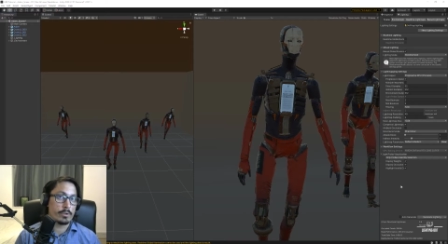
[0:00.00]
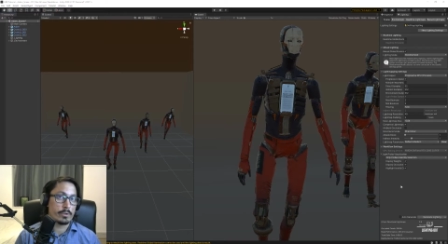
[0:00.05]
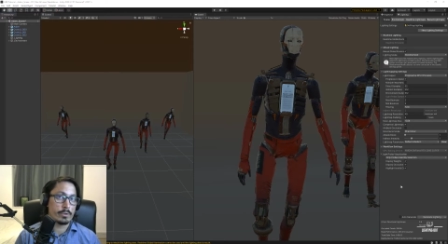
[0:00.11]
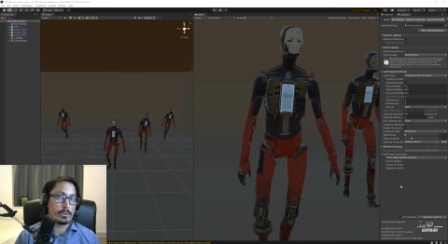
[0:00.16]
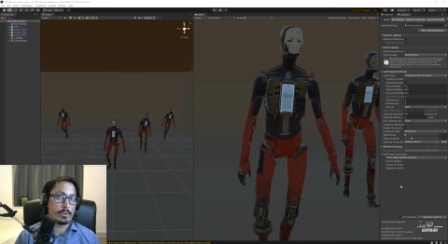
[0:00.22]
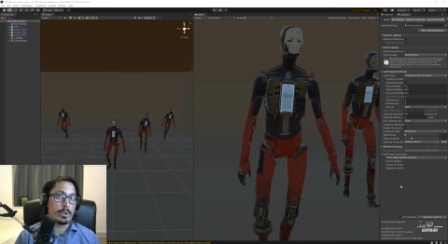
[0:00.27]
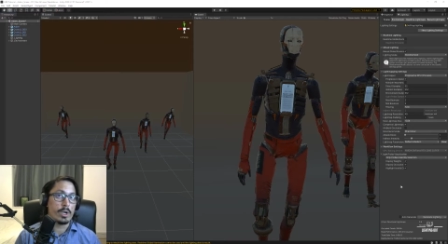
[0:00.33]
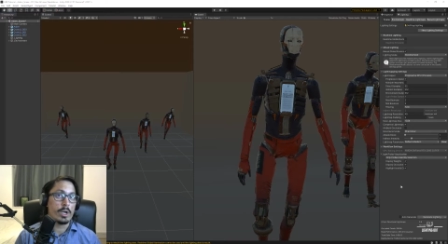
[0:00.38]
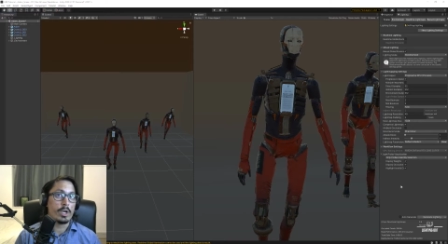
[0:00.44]

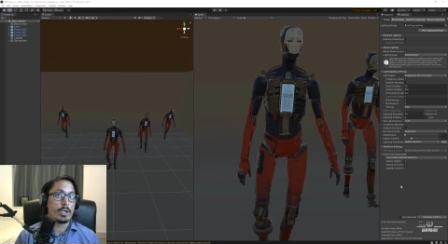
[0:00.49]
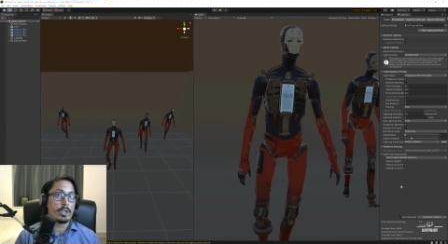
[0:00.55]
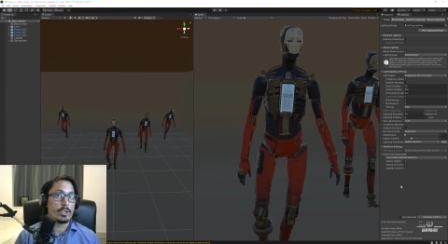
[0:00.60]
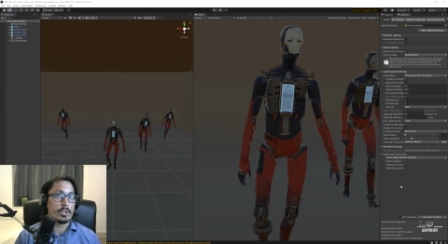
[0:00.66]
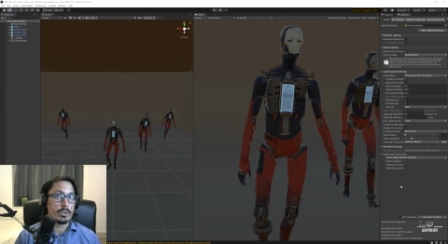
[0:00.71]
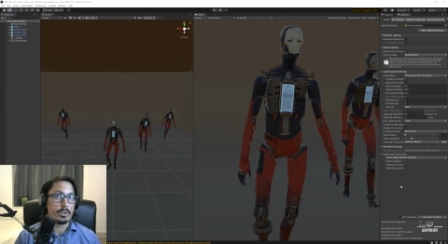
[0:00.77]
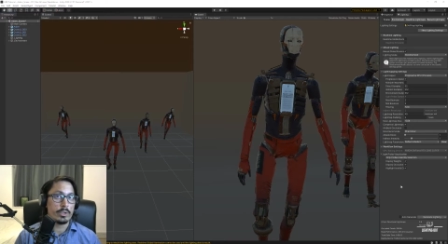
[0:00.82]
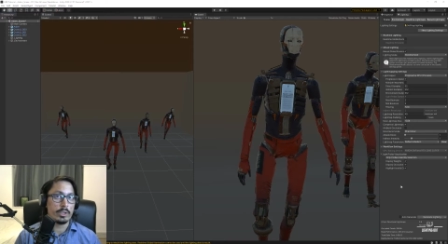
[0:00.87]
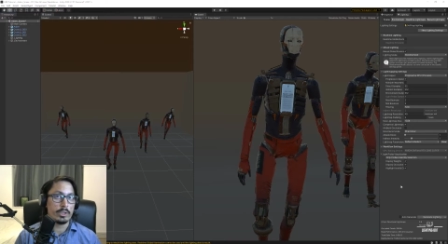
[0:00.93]
you
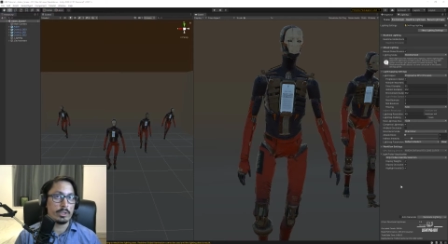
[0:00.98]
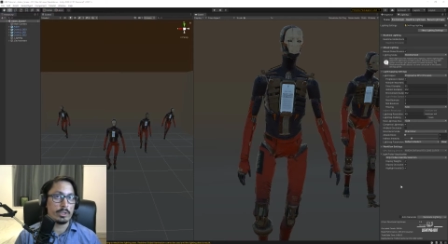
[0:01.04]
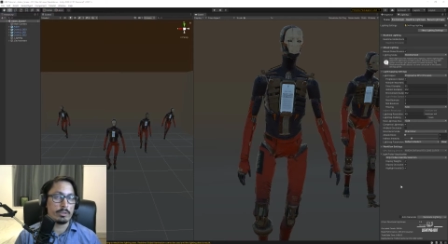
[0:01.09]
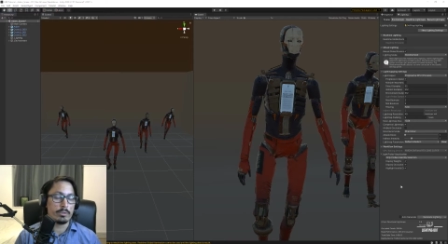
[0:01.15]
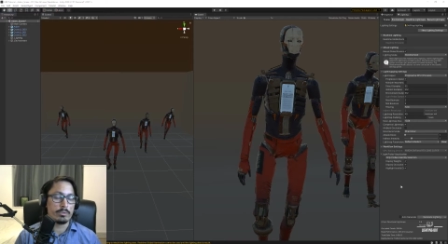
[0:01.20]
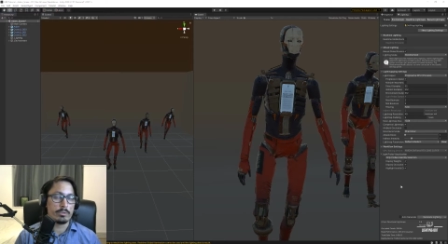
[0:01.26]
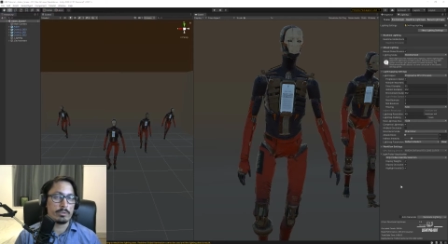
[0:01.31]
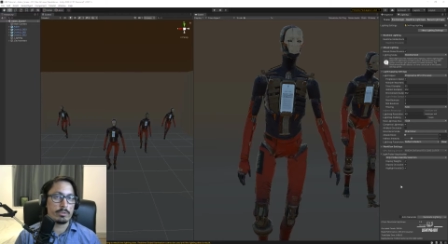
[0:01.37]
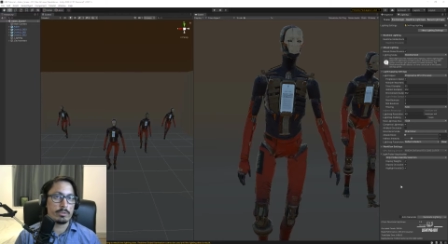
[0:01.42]
Unity
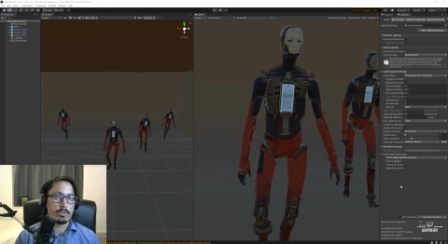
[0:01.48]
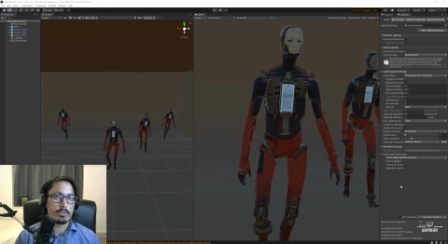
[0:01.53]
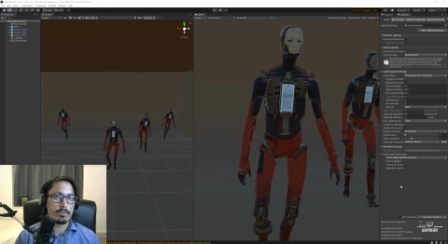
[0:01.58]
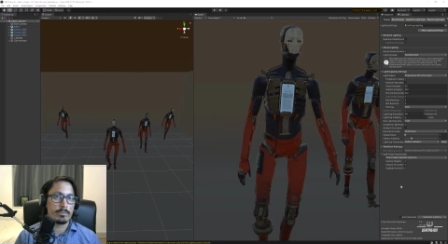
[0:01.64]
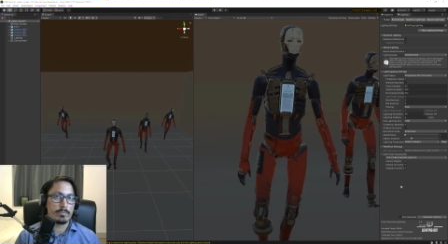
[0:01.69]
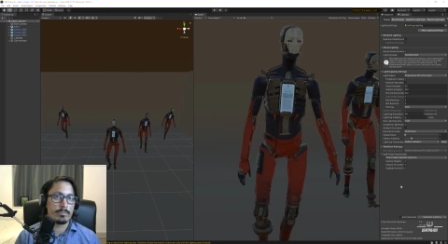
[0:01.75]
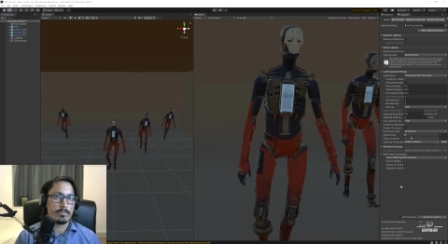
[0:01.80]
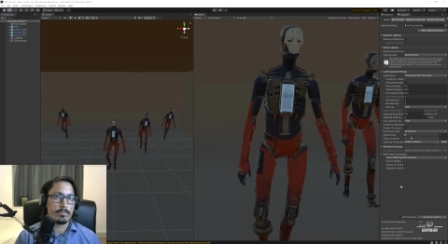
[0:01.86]
users.